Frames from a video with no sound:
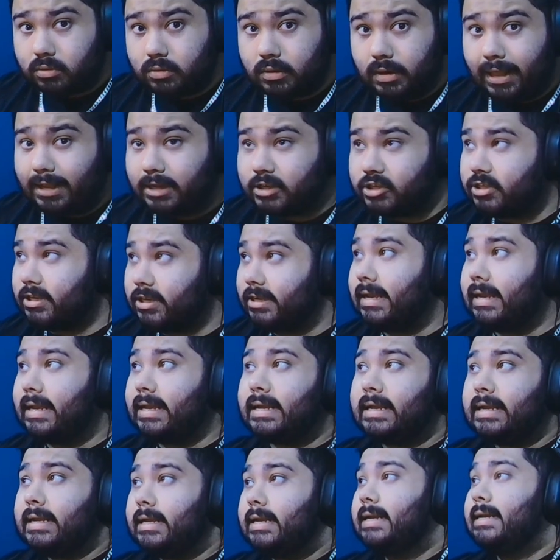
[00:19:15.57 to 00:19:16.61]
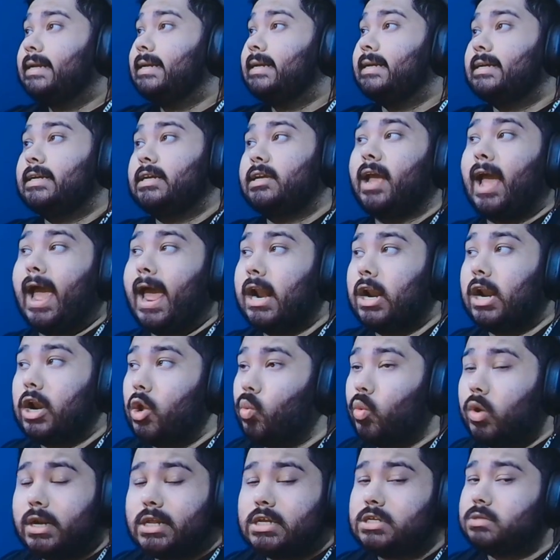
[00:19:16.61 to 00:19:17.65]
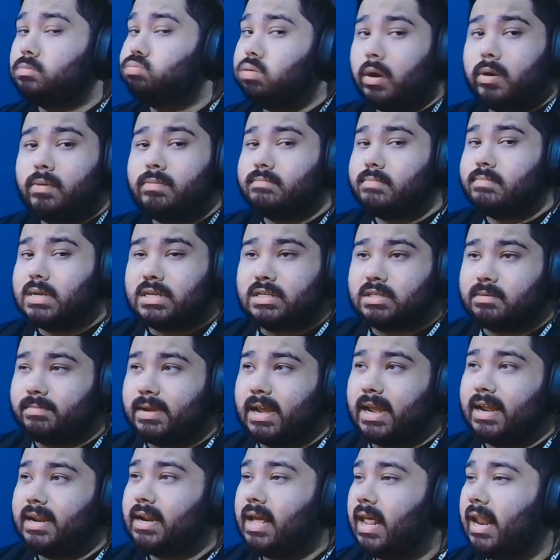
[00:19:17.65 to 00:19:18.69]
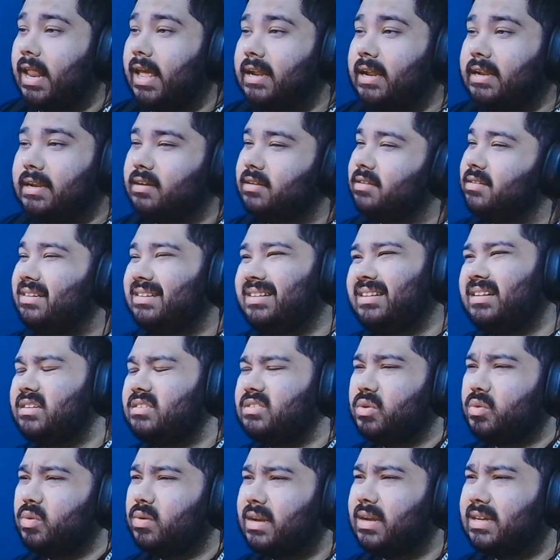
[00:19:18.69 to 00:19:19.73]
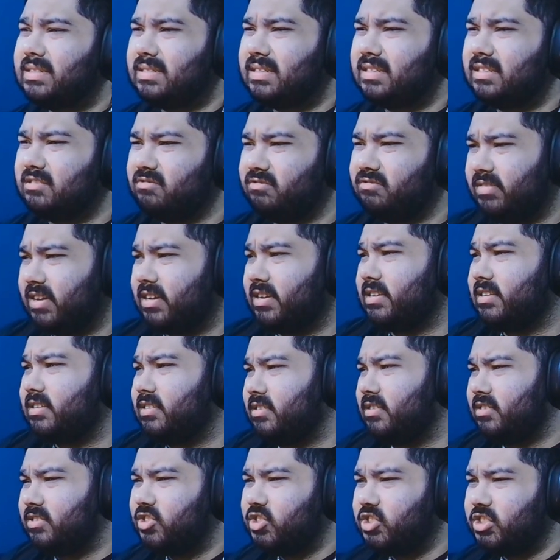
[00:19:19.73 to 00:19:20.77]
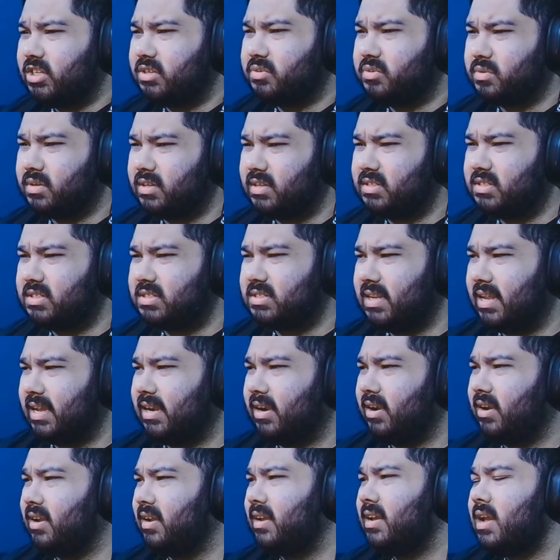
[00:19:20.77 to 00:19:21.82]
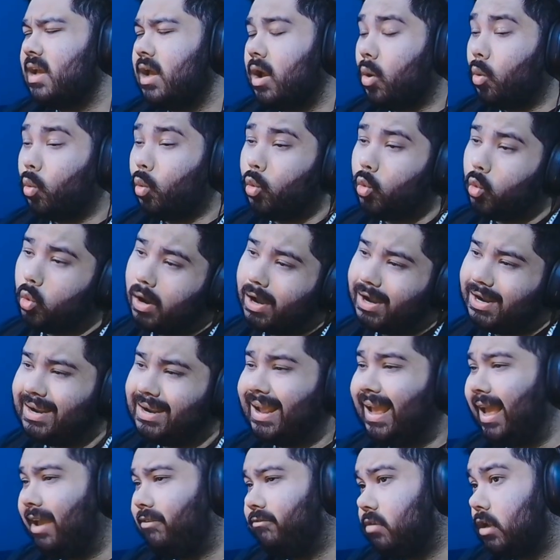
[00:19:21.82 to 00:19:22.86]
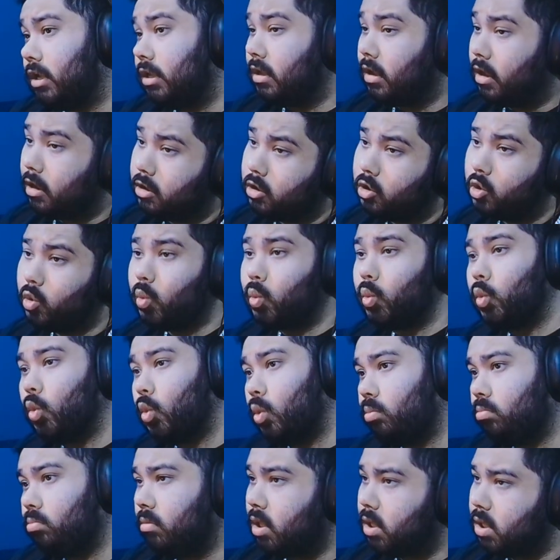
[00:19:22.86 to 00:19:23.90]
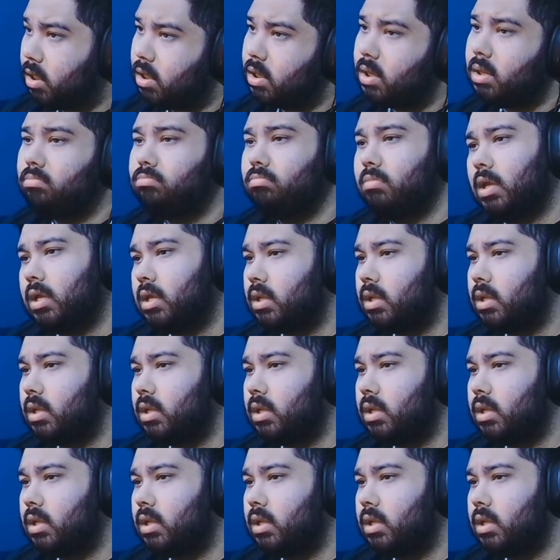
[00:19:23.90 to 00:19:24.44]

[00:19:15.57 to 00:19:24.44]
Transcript: Like, she, I don't know what his problem is, man. I like it's always this fucking shit where it's just like, I can have a younger woman, and